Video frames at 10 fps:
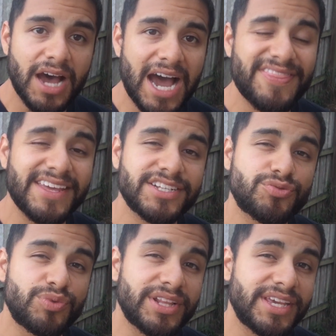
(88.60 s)
I think it's
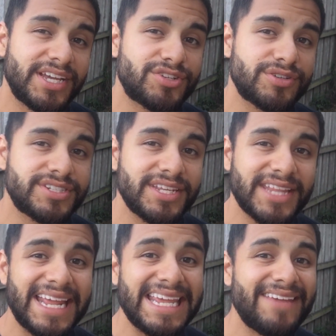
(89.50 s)
really interesting
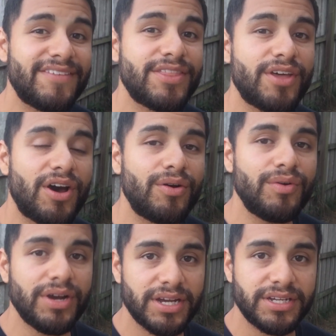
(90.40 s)
that even
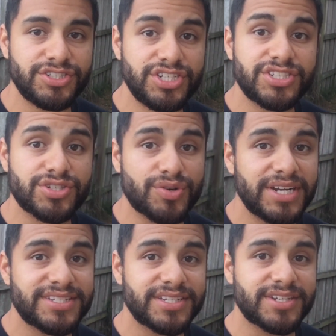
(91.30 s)
though Jesus
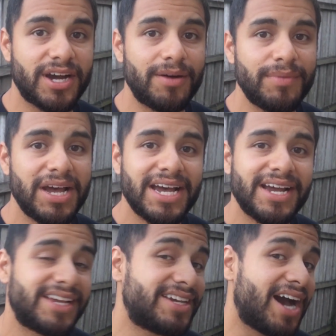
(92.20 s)
Christ has come,
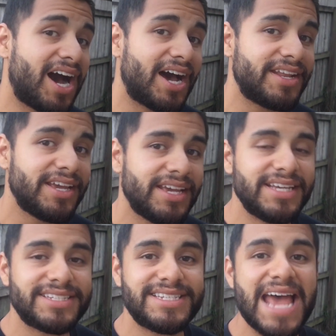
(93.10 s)
God
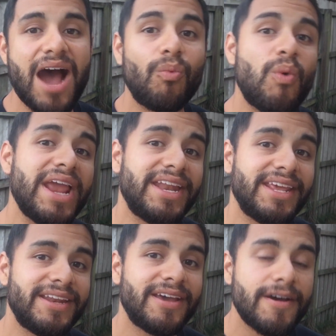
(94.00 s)
is now
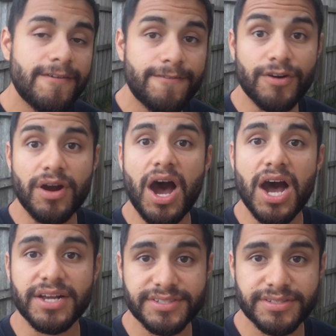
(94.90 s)
waiting for
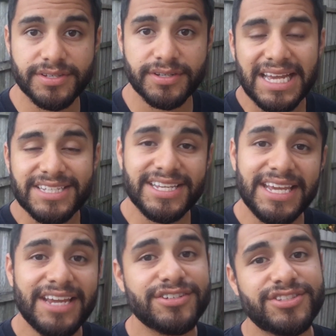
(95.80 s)
us. See,
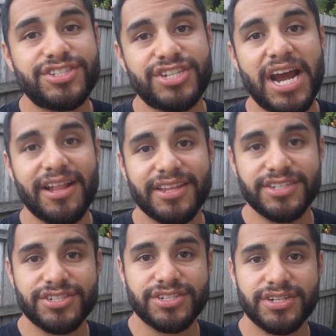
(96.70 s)
here's the
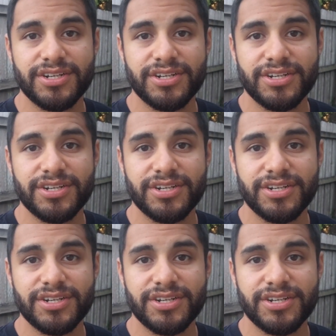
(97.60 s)
challenge.